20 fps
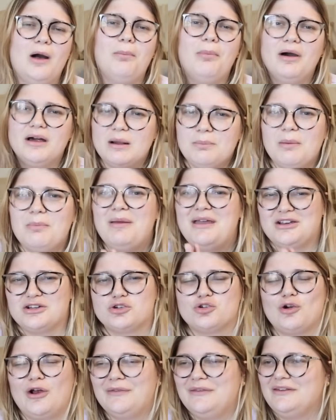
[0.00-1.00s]
I'll put up a
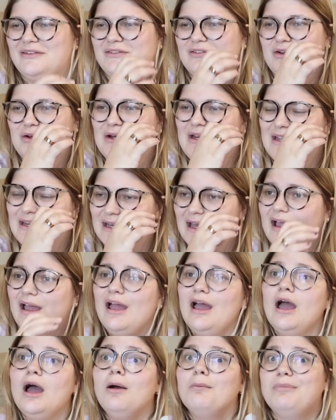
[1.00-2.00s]
picture on the screen.
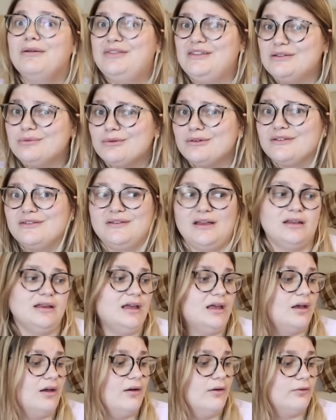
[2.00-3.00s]
But these were
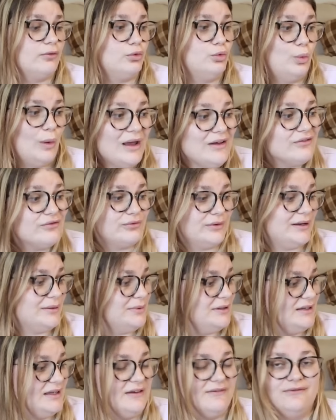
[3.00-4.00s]
selling quite
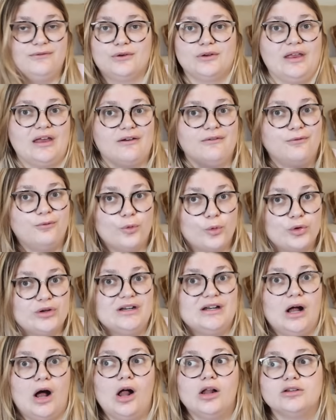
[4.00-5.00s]
frequently for like
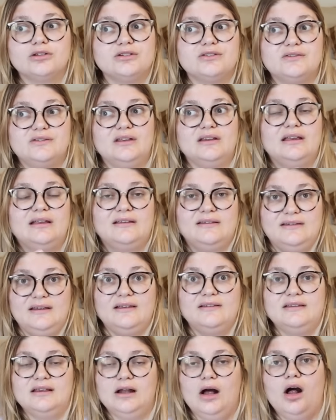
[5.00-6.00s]
$40 to like
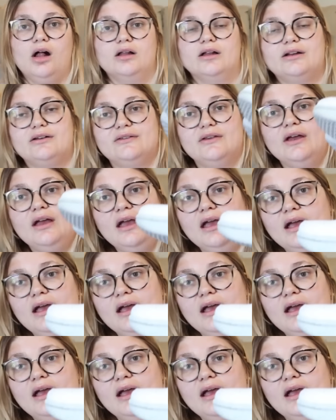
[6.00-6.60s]
$60.